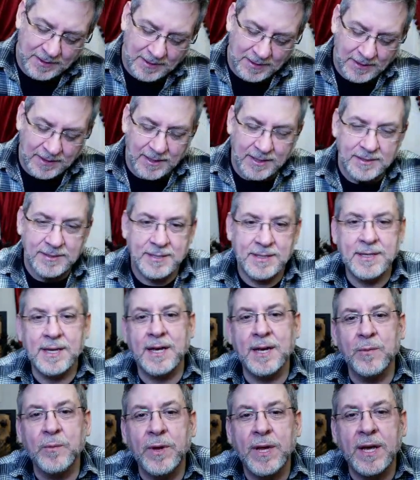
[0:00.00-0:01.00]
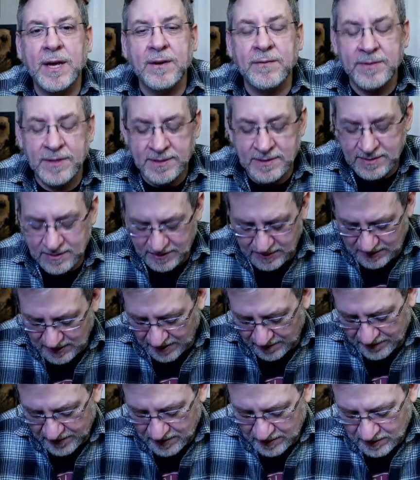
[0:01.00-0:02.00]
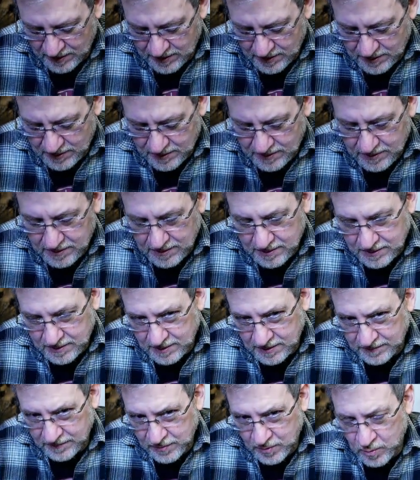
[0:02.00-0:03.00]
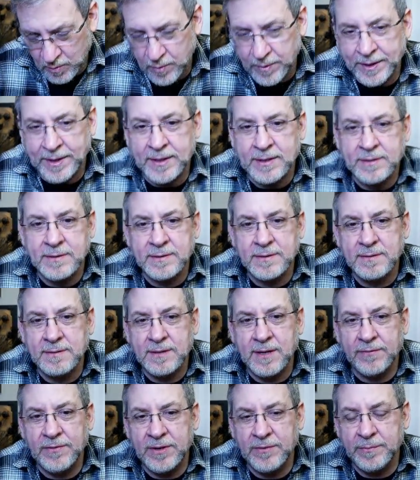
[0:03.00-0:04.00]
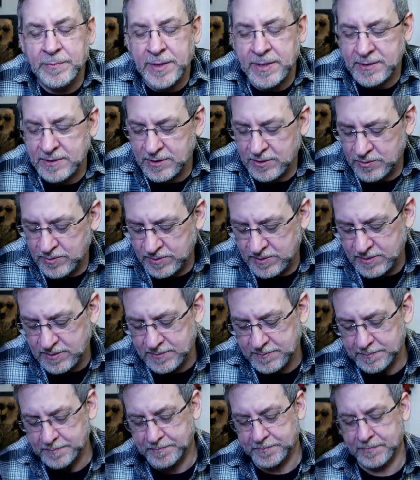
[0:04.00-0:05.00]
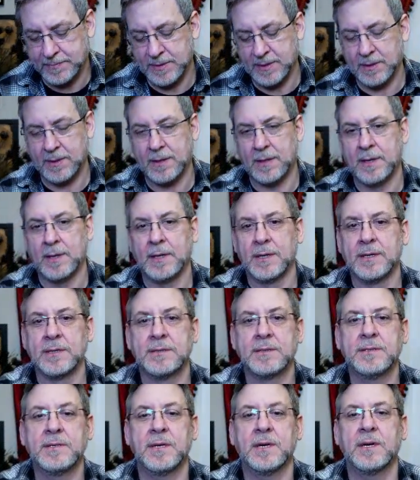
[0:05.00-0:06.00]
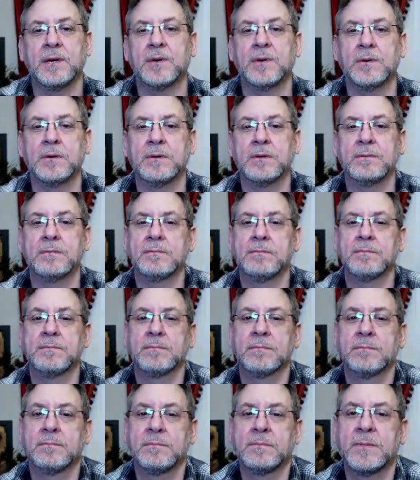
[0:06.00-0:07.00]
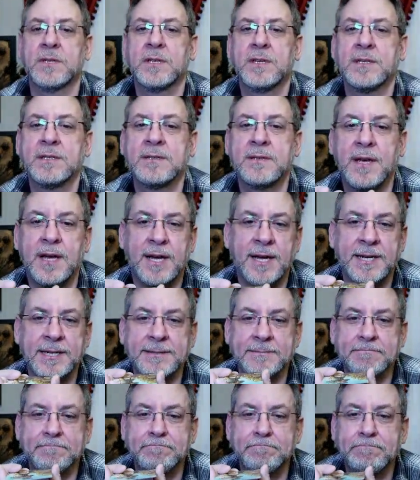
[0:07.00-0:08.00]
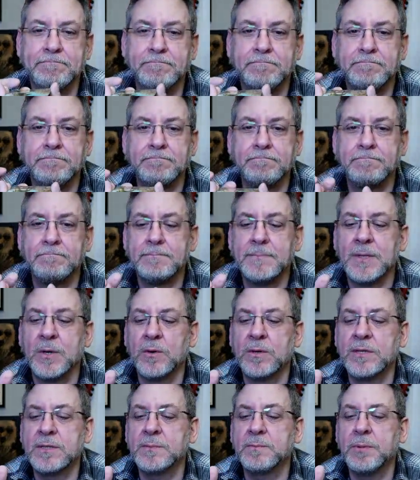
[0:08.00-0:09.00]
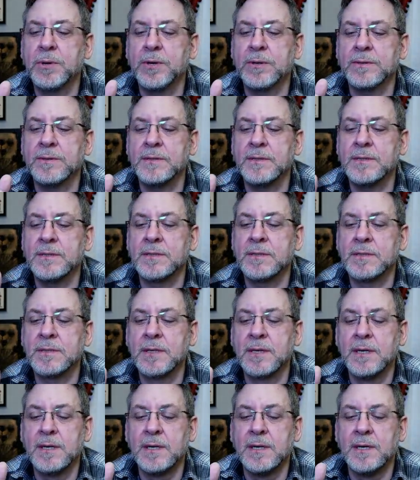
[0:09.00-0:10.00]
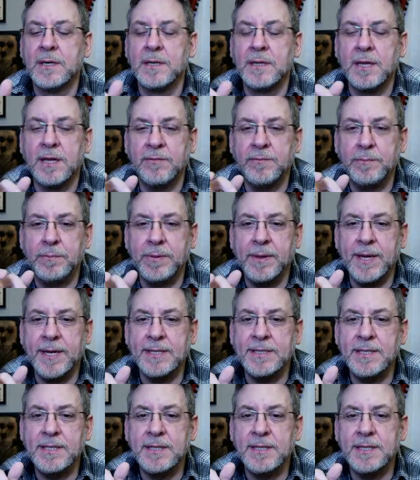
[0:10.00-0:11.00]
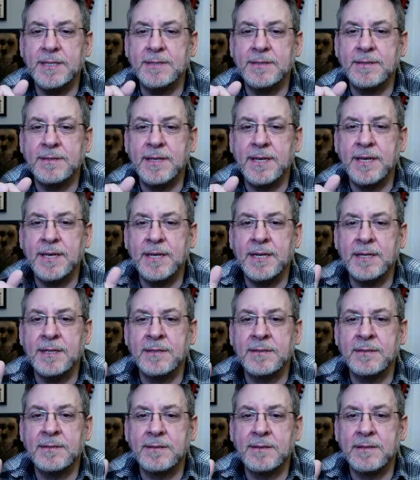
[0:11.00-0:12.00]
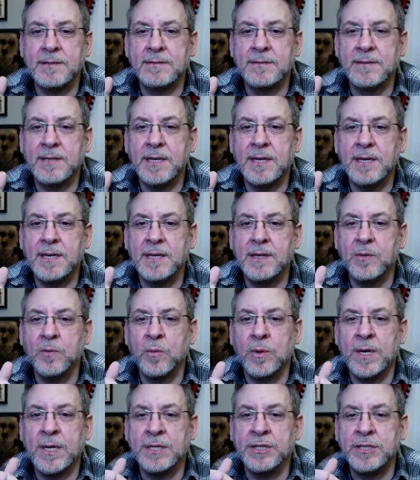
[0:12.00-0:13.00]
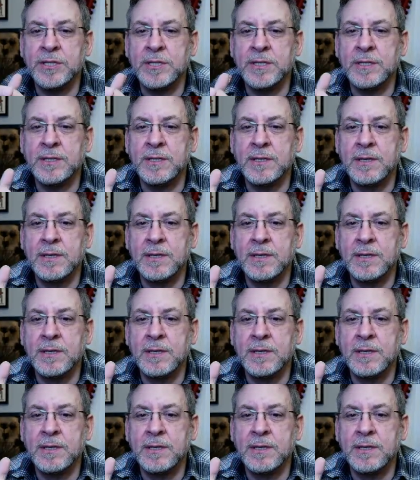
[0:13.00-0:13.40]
And today we have the 7 of coins, 7 of pentacles. So look at this guy, this person. They've planted these seeds. They're sitting here watching it.